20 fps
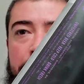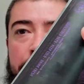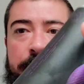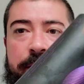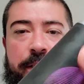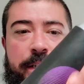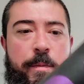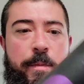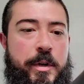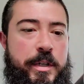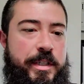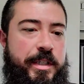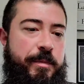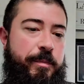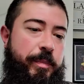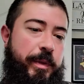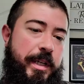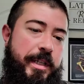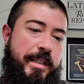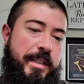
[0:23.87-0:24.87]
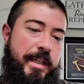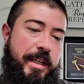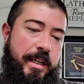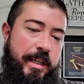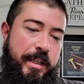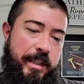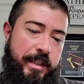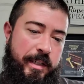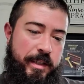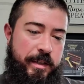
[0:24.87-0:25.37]
Somewhat
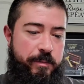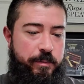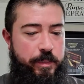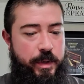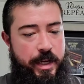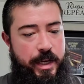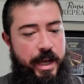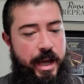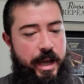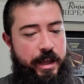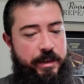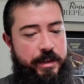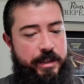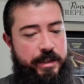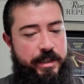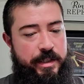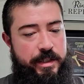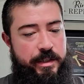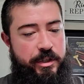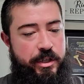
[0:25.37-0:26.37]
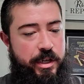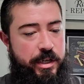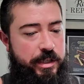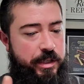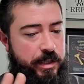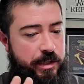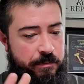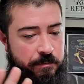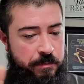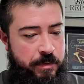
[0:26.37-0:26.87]
simplistic, but yeah, this is
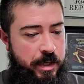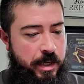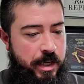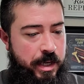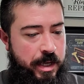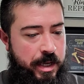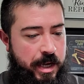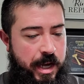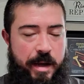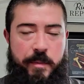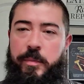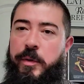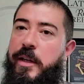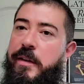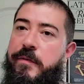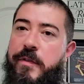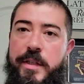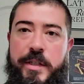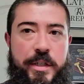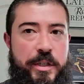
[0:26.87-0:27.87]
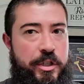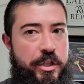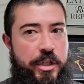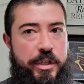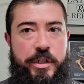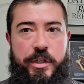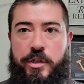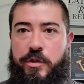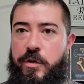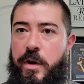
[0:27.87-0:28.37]
just, I believe this is
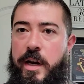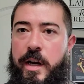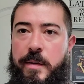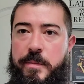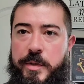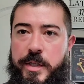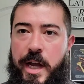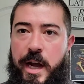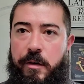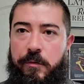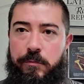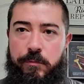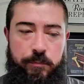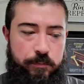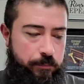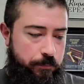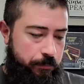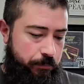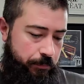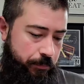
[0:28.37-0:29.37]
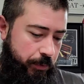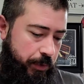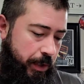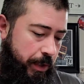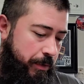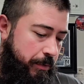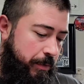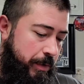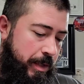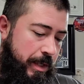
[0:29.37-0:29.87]
just straight up stout.
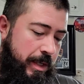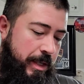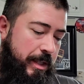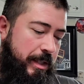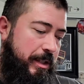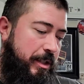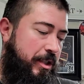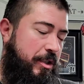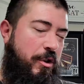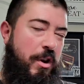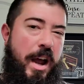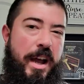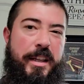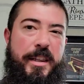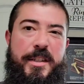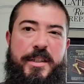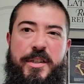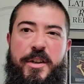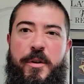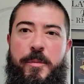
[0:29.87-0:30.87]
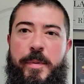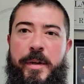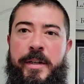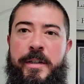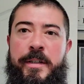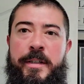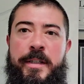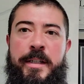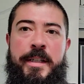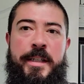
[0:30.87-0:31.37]
So, Let's crack this open.
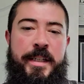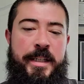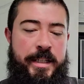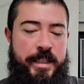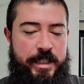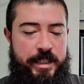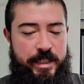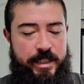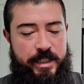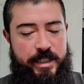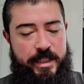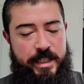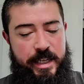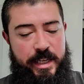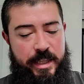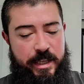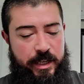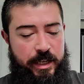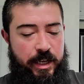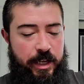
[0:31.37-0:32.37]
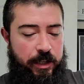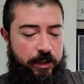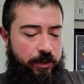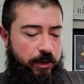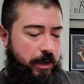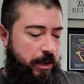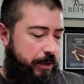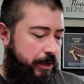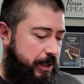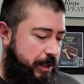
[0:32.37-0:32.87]
See the color
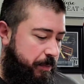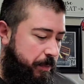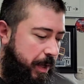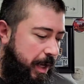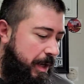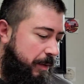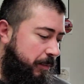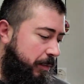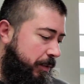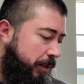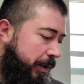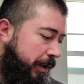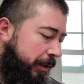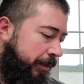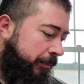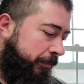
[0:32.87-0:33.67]
on this bad boy.